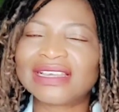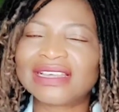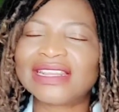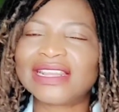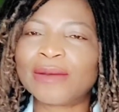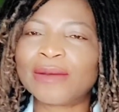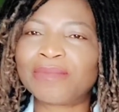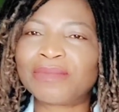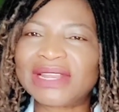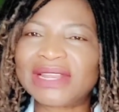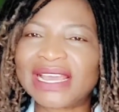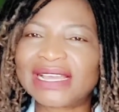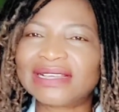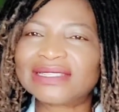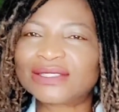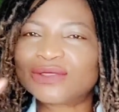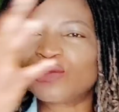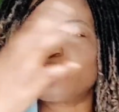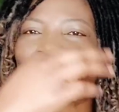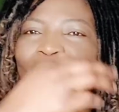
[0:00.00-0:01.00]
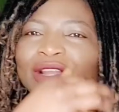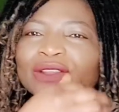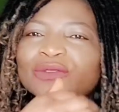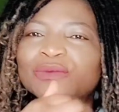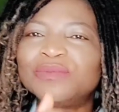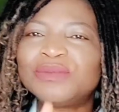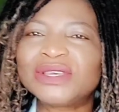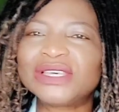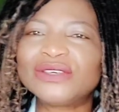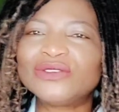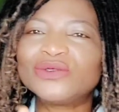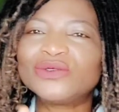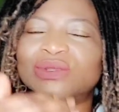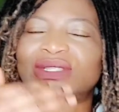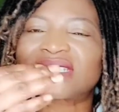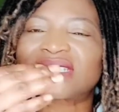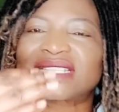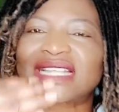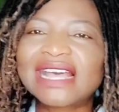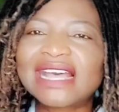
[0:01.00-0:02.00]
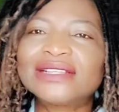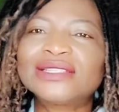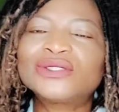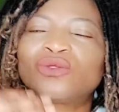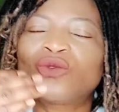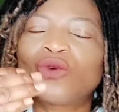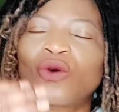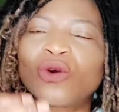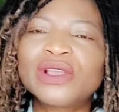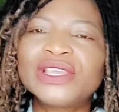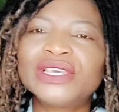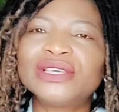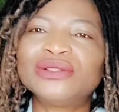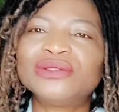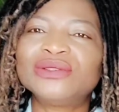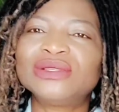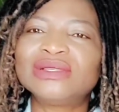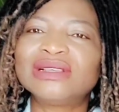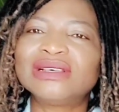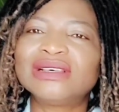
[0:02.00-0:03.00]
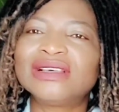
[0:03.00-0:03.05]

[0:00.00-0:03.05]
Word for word: The place you want to be, you start going,